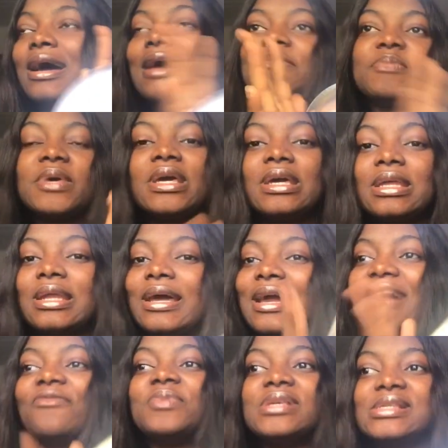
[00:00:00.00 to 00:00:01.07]
I mean, I
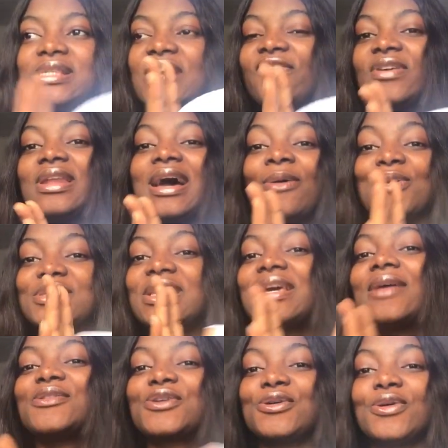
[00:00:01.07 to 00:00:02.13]
have been saving. I was
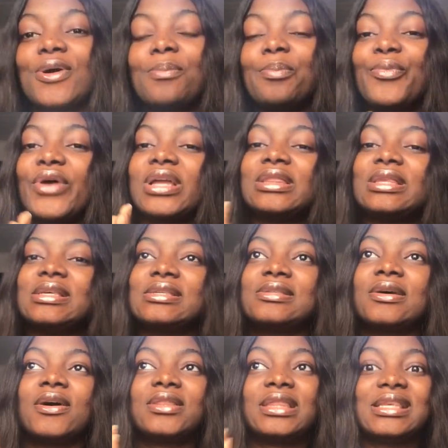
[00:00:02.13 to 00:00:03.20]
thinking I was going to break
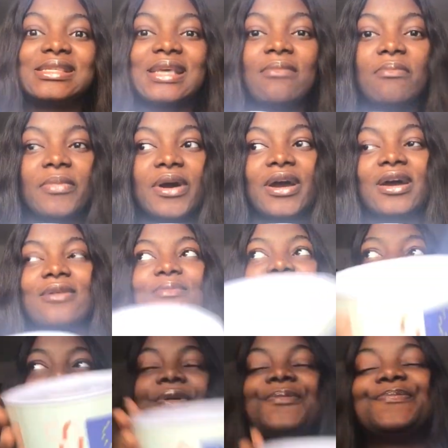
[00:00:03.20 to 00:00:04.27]
this December,
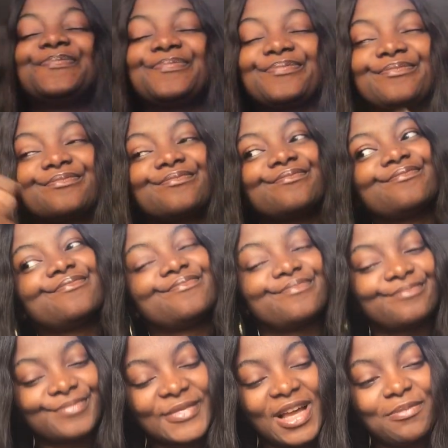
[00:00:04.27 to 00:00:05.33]
but
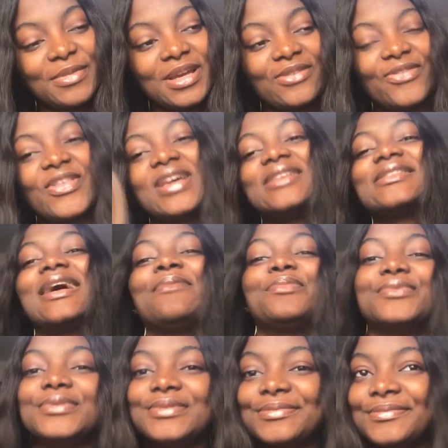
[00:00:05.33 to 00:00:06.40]
I mean, things
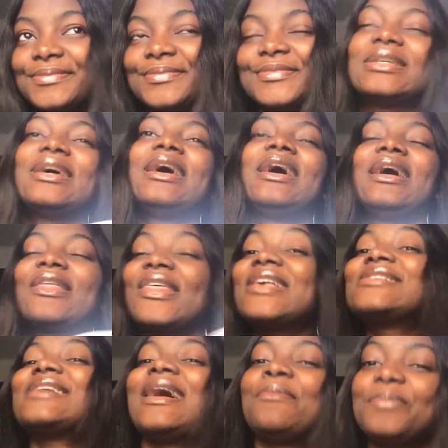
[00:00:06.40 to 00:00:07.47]
happen.
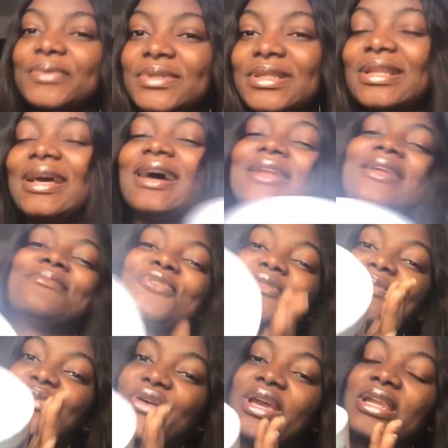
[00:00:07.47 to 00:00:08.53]
Things happen, and I'm going
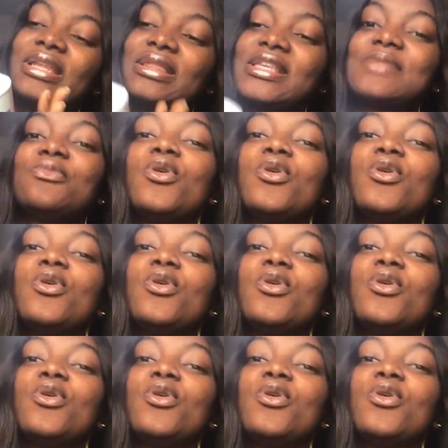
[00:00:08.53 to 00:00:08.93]
to break it in this